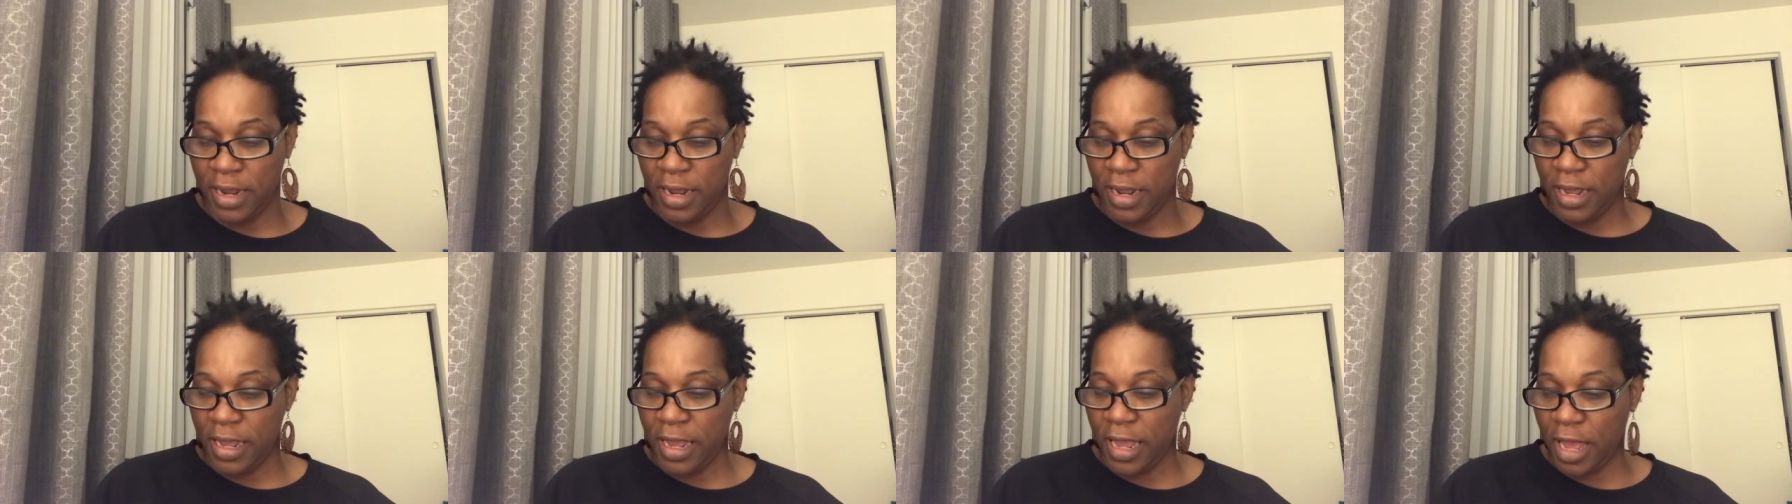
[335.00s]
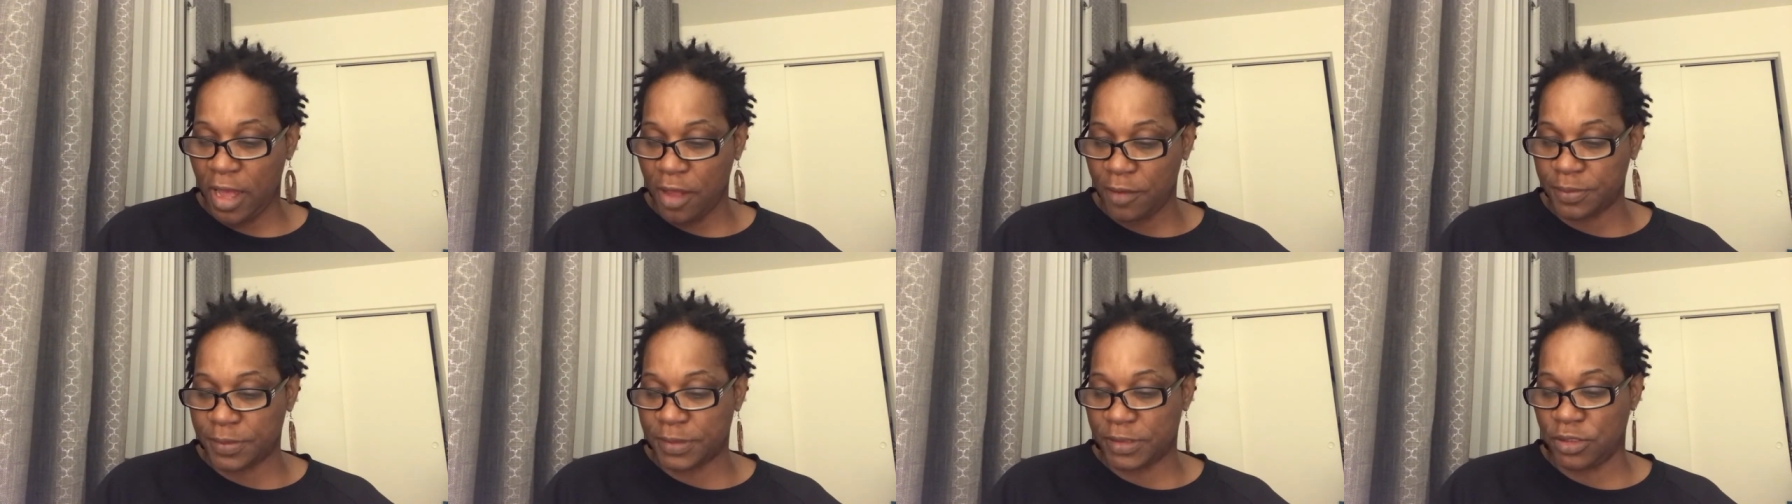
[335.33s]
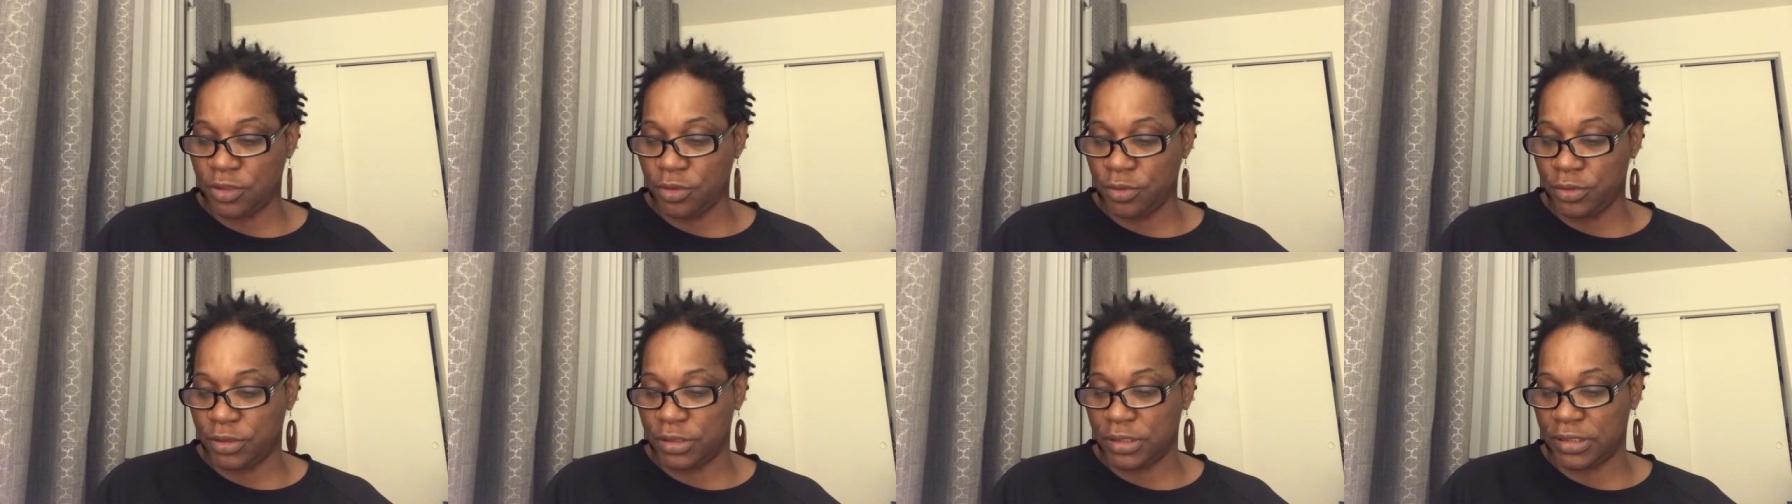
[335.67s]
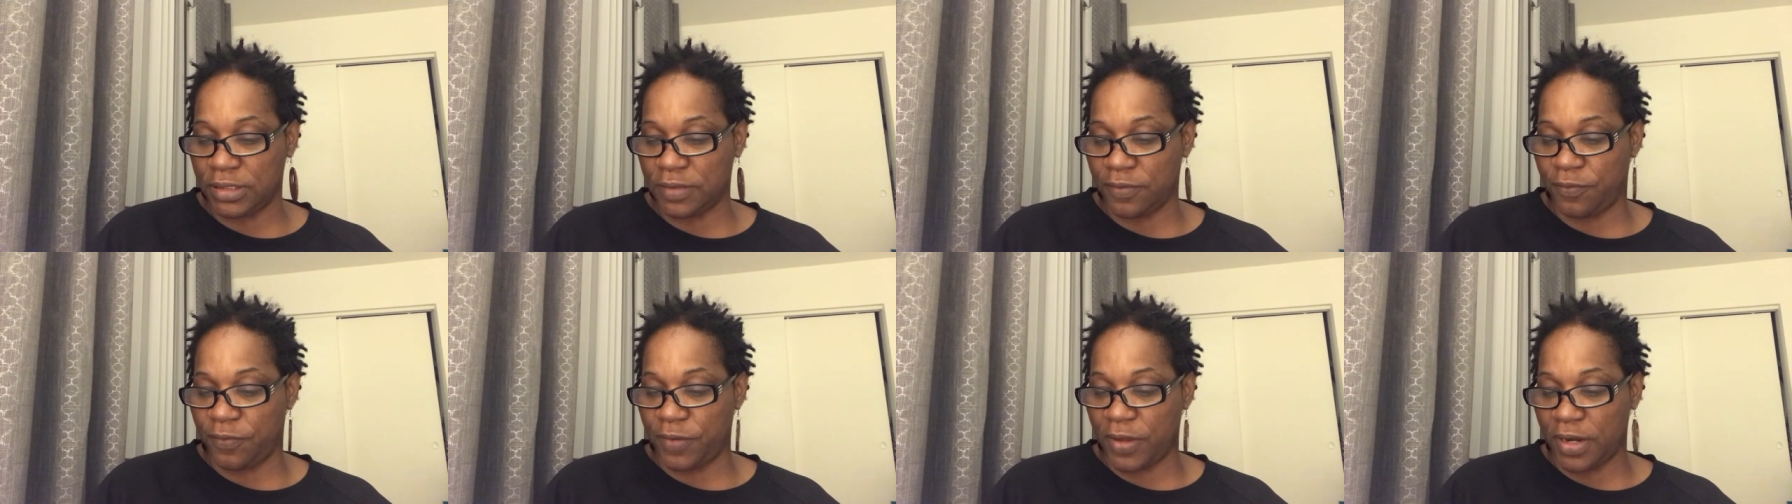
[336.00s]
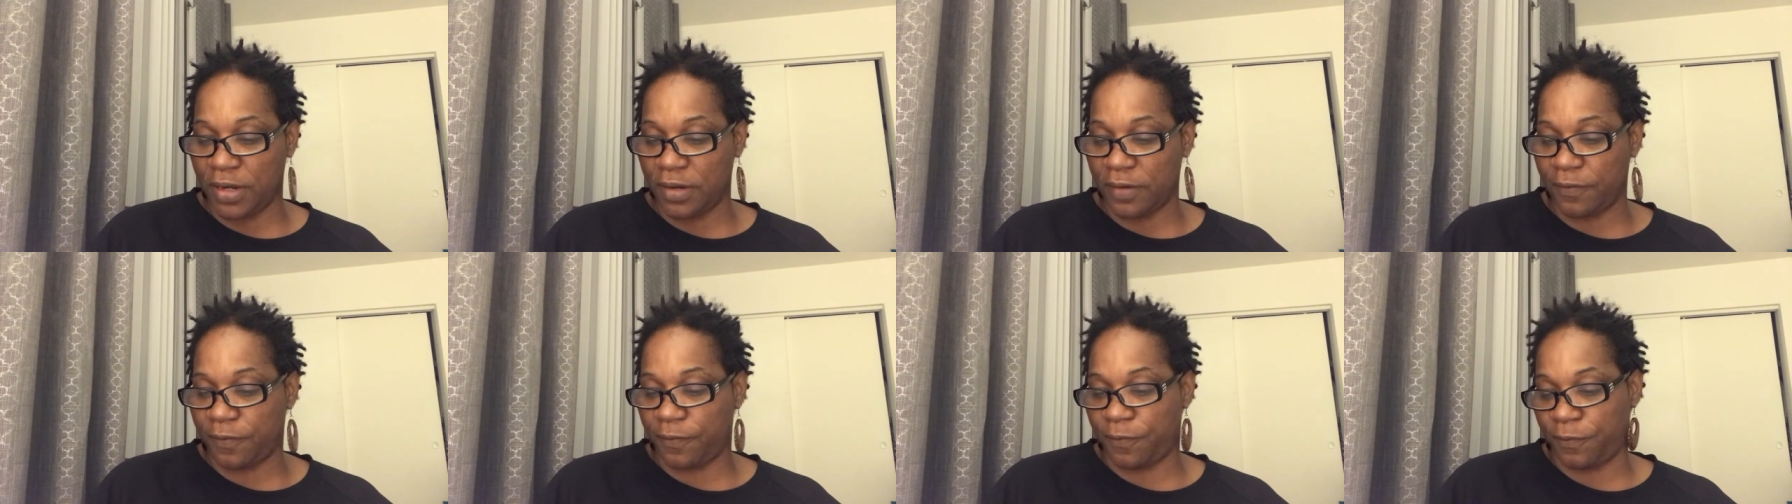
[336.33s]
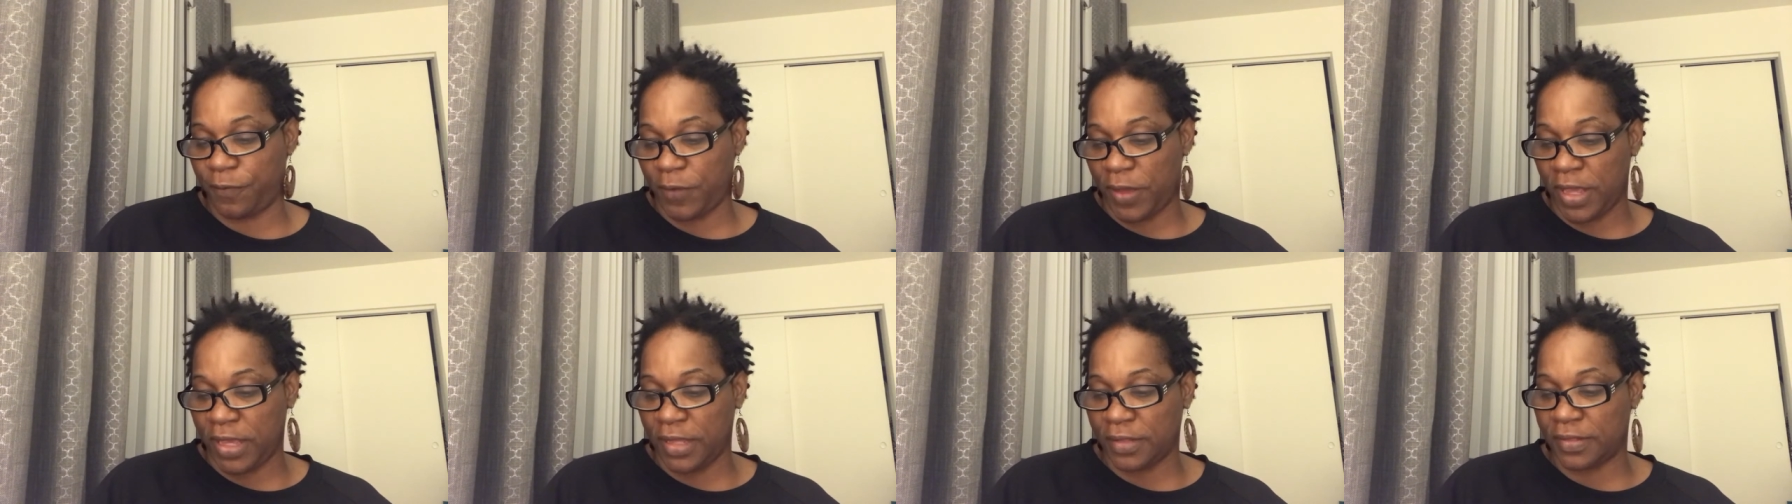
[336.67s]
helps you to develop
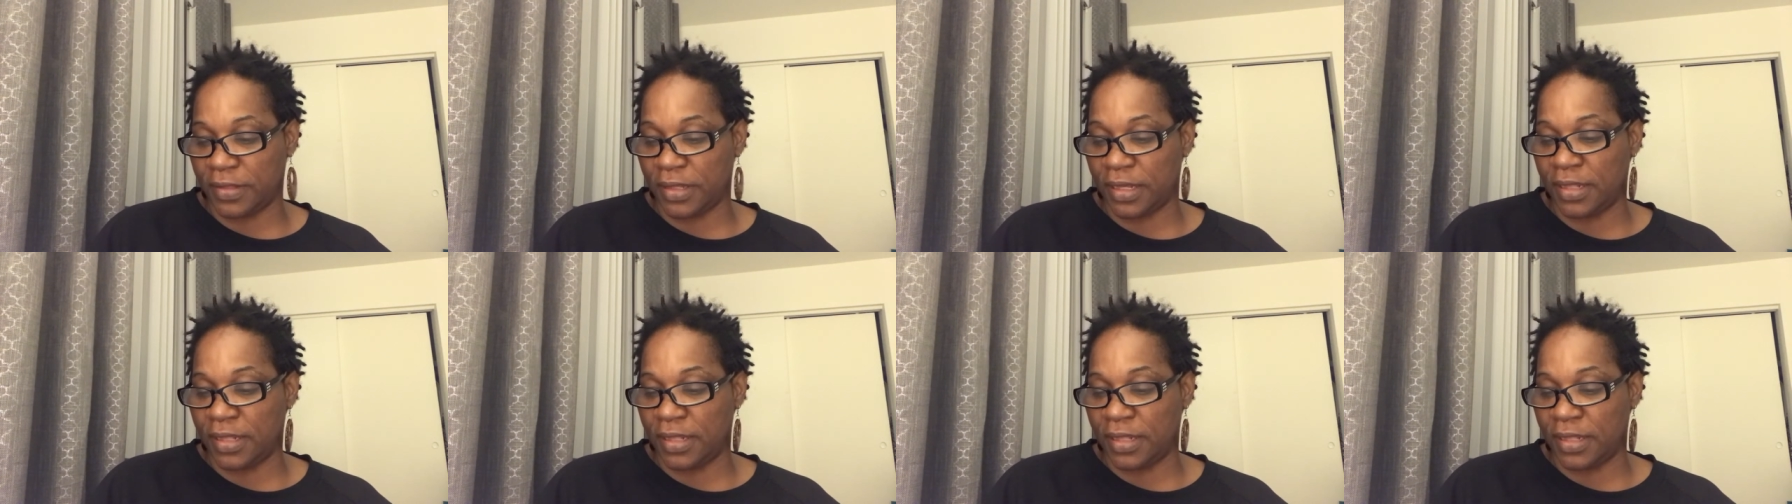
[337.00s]
faith